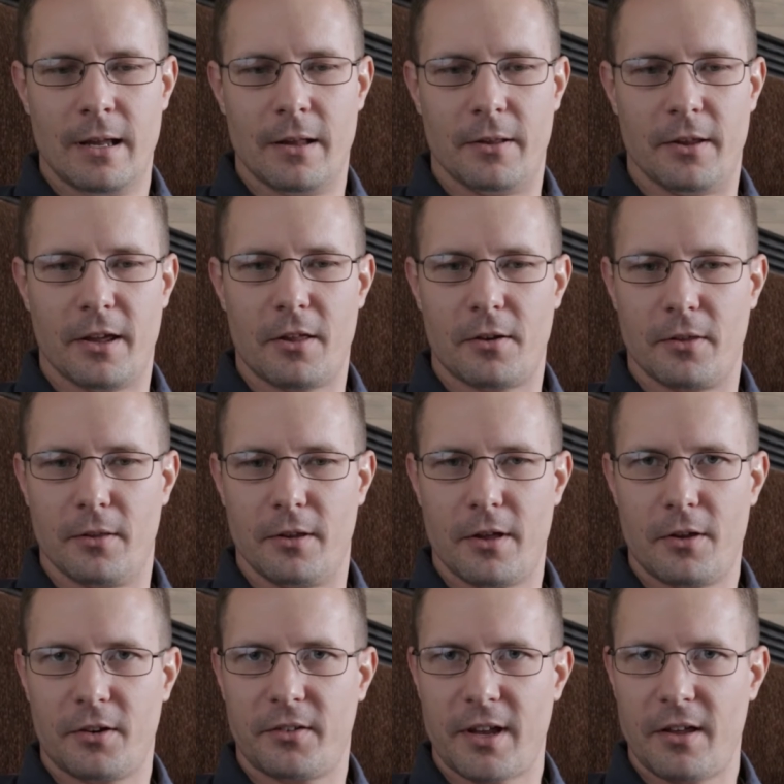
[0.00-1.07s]
The
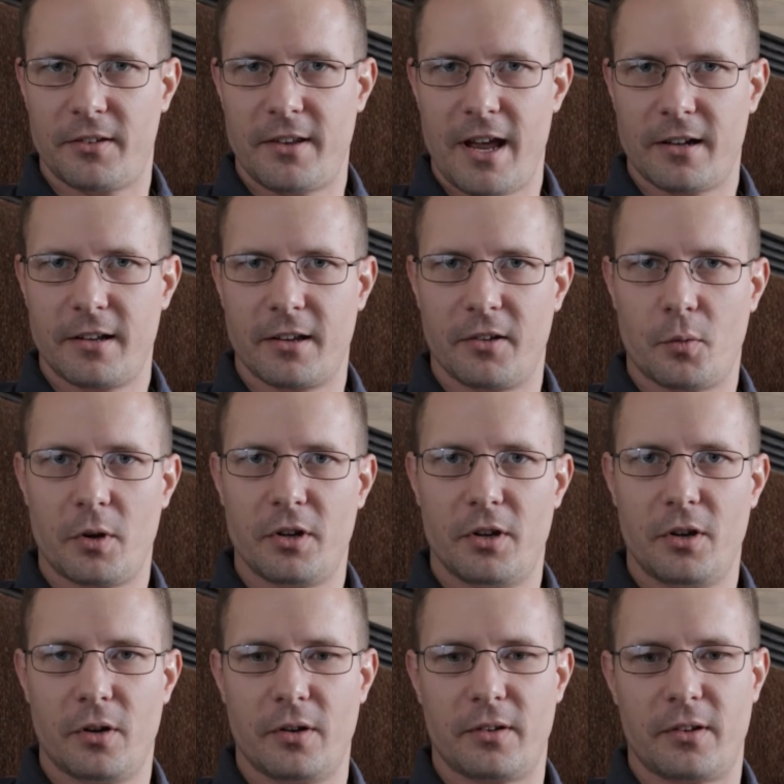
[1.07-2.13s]
other sales tactic is what you
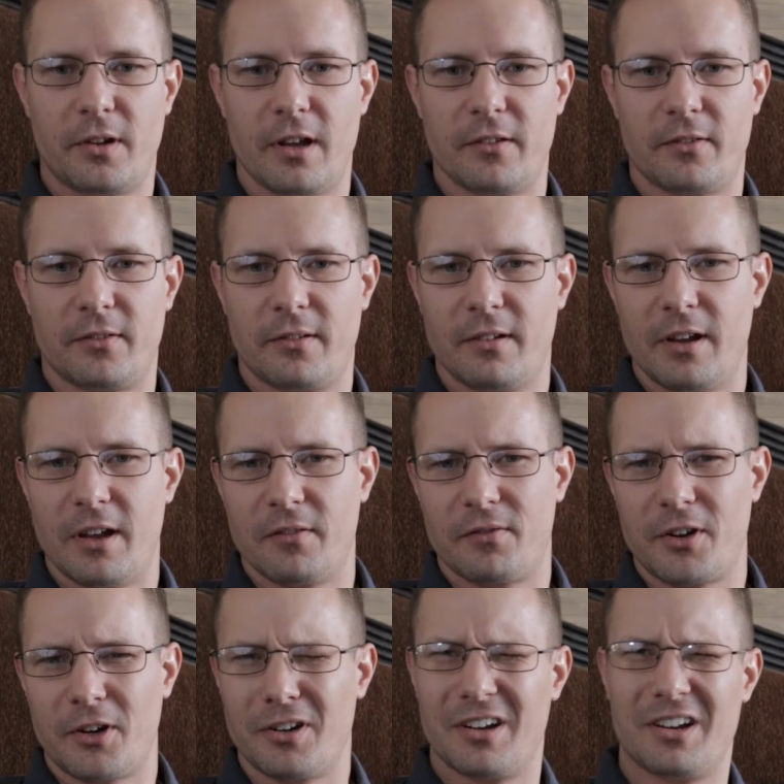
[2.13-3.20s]
do is if
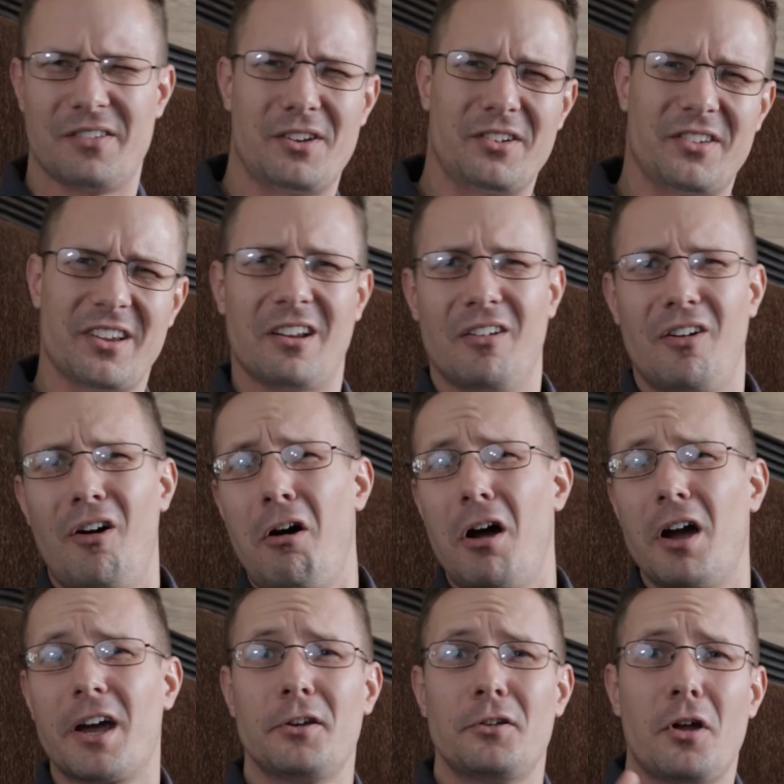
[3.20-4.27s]
they're saying, oh, I
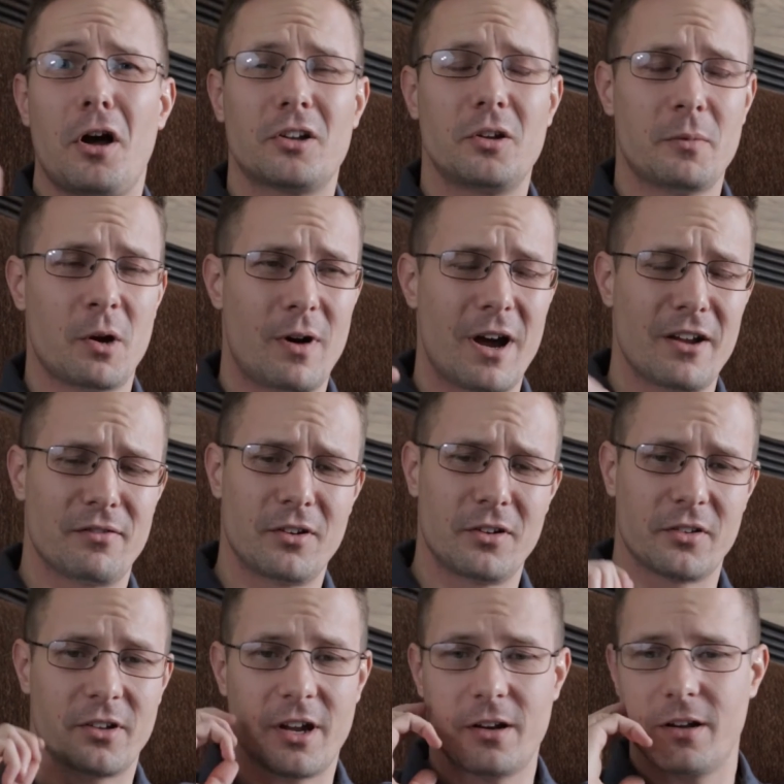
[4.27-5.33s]
got to talk to my wife
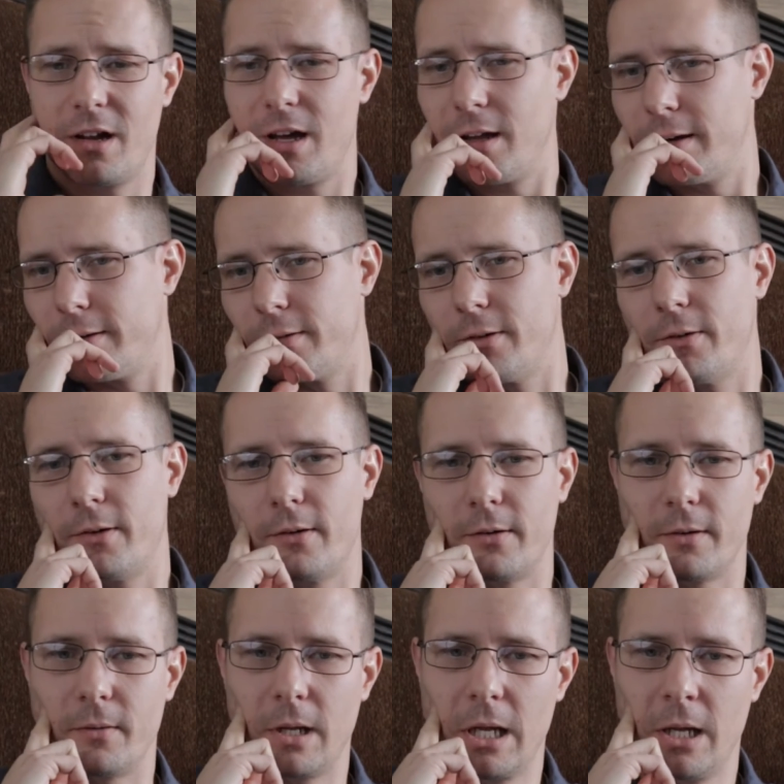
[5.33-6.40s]
first, I don't know,
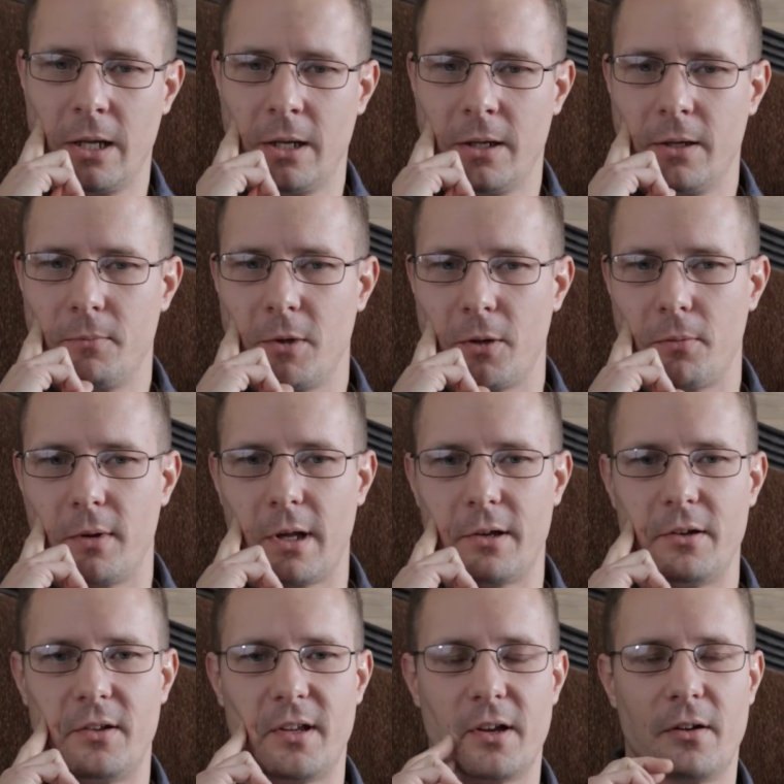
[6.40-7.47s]
and blah blah,
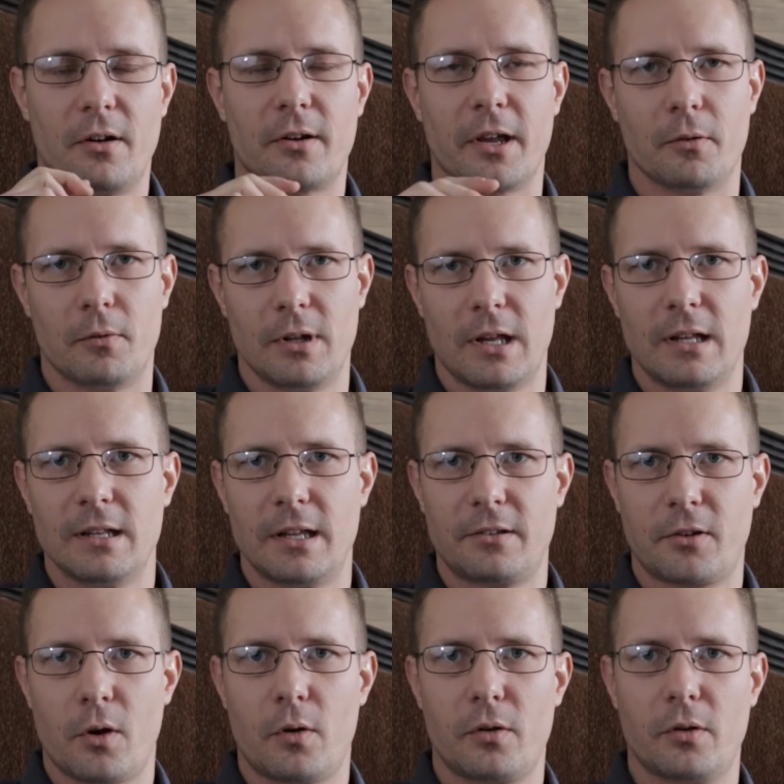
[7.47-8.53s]
you say, okay, well, let's
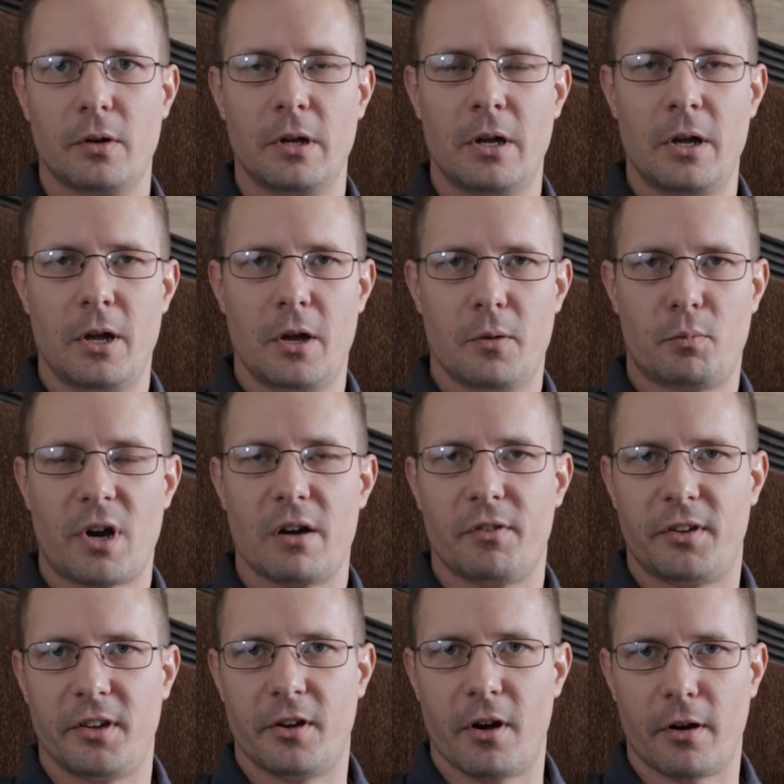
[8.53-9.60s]
go to
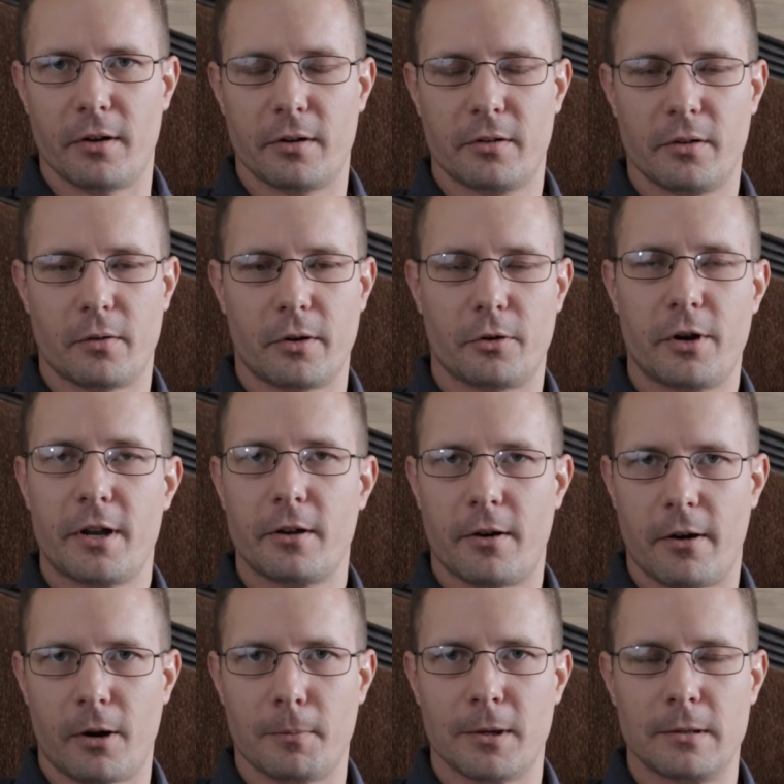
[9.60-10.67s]
Privacy Guard or Credit
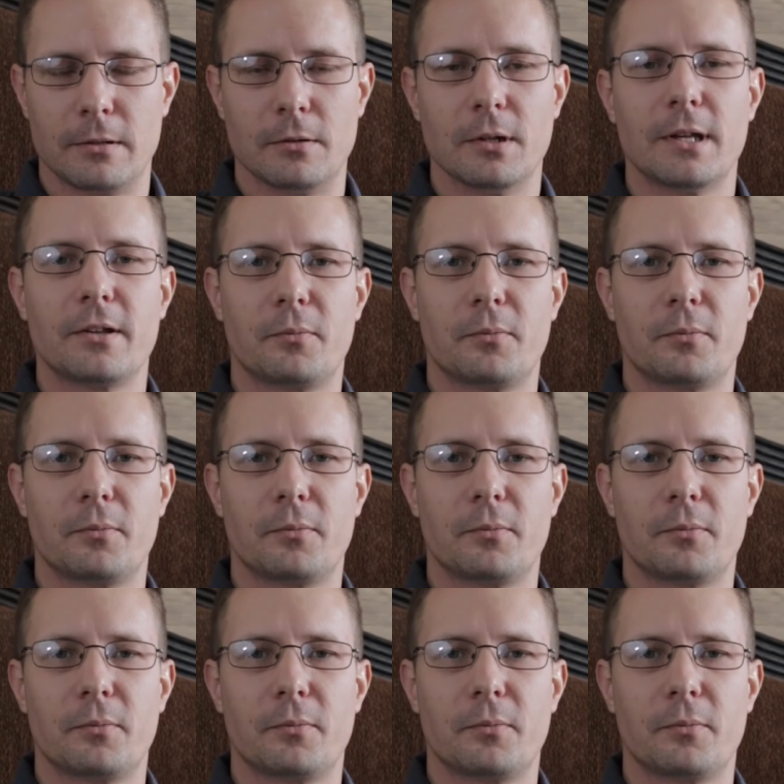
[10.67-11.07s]
Karma. Well,